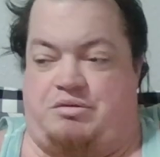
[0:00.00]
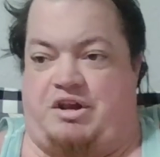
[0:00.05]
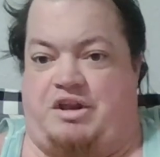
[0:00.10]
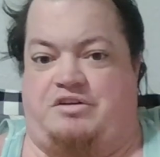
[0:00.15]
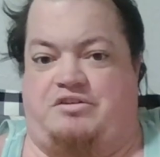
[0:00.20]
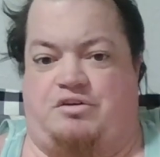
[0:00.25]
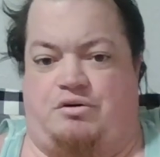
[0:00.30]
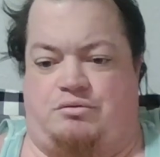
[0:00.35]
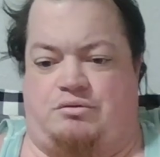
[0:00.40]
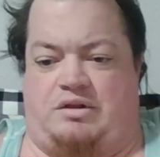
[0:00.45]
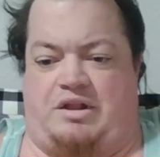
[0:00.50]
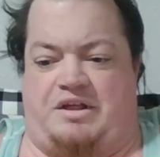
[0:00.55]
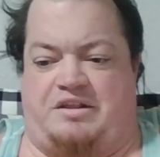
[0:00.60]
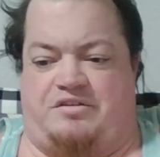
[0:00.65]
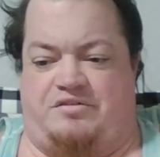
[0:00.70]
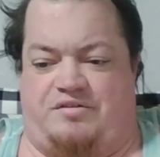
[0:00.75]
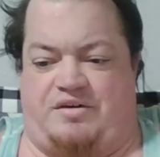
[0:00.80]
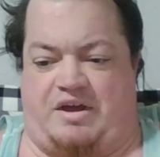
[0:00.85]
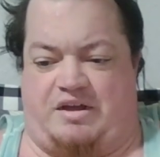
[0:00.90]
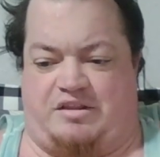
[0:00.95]
but I don't
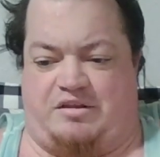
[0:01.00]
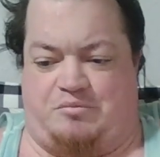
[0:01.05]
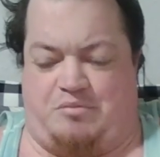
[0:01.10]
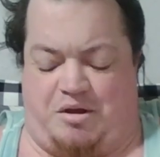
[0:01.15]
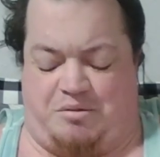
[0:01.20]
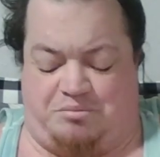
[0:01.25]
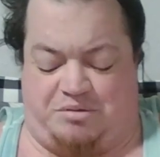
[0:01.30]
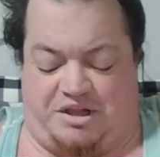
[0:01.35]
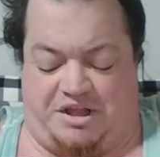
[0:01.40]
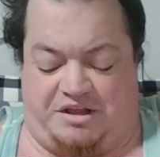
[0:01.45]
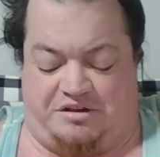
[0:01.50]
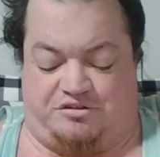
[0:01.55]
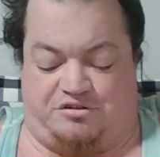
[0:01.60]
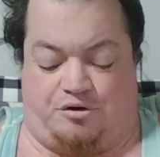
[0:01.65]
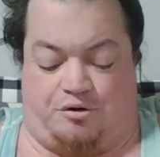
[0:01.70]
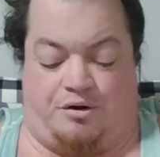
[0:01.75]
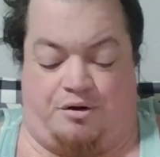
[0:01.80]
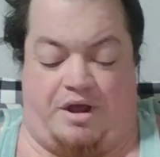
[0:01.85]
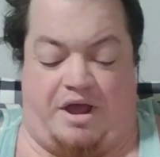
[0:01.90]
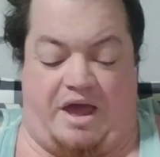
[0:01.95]
like the fact that my
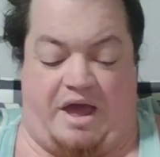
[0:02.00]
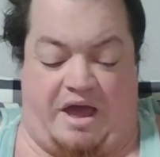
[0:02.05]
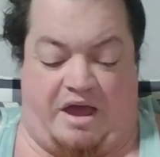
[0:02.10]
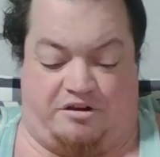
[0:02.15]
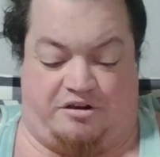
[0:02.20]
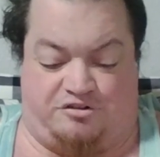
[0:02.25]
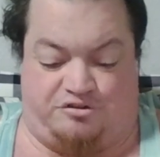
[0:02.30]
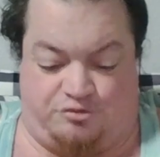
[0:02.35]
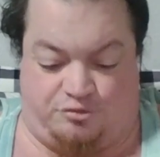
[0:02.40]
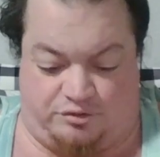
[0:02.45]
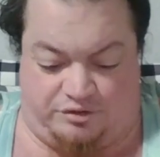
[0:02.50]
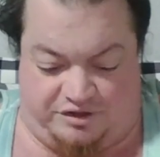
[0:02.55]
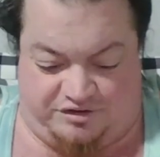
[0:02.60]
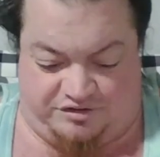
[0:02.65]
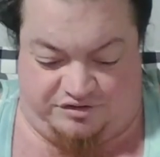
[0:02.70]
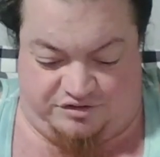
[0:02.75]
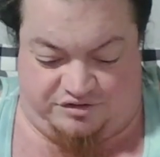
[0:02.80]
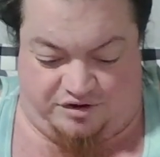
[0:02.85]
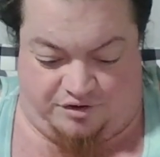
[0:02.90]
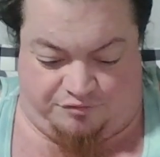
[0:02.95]
plants are
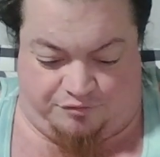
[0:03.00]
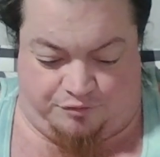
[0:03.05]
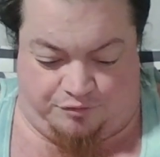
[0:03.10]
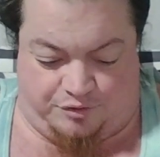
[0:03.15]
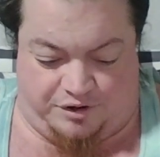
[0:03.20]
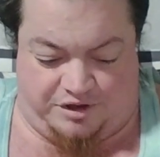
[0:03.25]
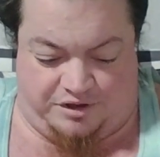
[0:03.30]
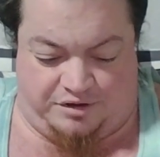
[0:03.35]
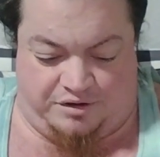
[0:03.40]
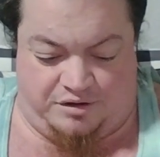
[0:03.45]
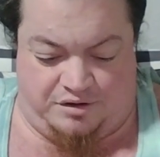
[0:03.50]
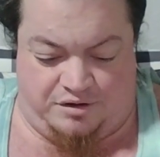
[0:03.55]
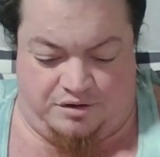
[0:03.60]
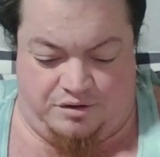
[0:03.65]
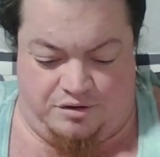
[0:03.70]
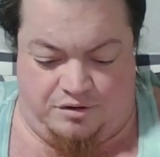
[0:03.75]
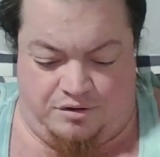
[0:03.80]
actually suffering